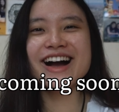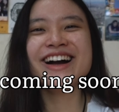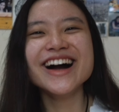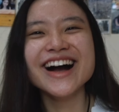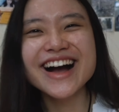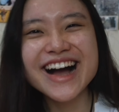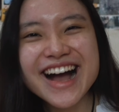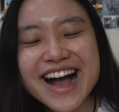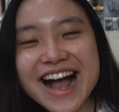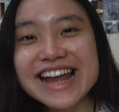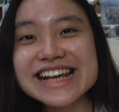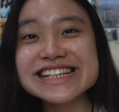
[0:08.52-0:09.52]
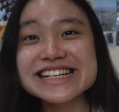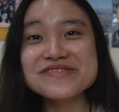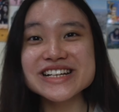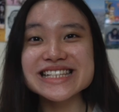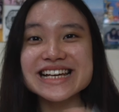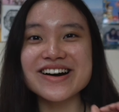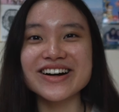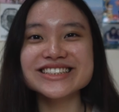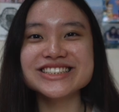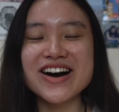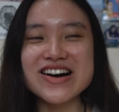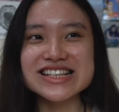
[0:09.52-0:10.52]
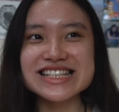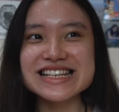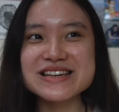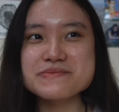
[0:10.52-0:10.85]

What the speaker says: And I didn't pick psychology, honestly,